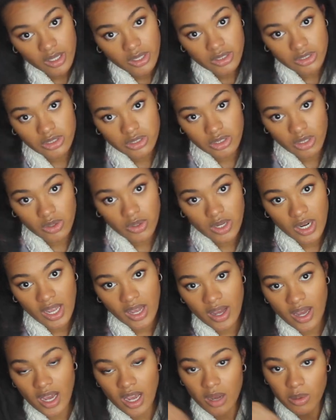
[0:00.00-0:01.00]
So
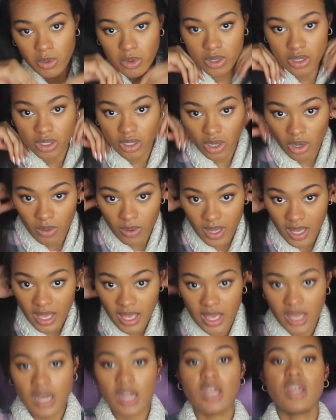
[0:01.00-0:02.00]
now I'm going to go
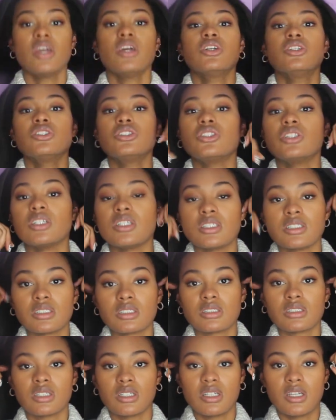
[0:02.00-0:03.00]
ahead and
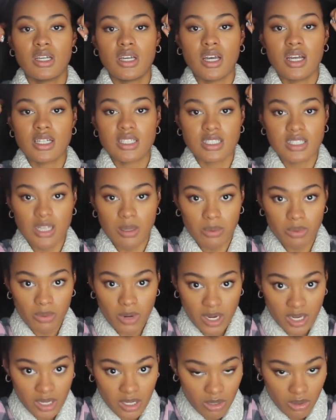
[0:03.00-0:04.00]
just
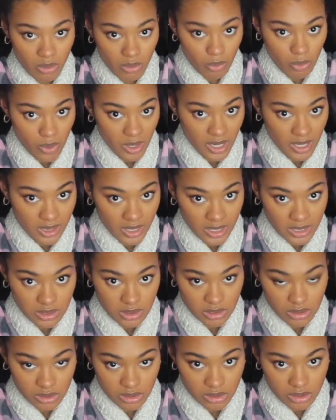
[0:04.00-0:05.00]
separate it. What I
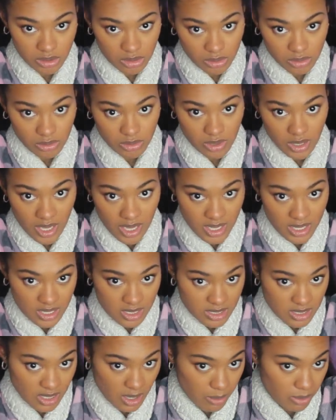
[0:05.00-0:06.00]
like to do
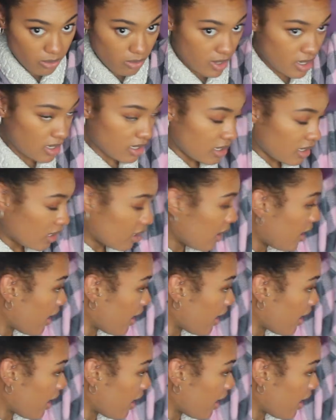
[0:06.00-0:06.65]
is separate it in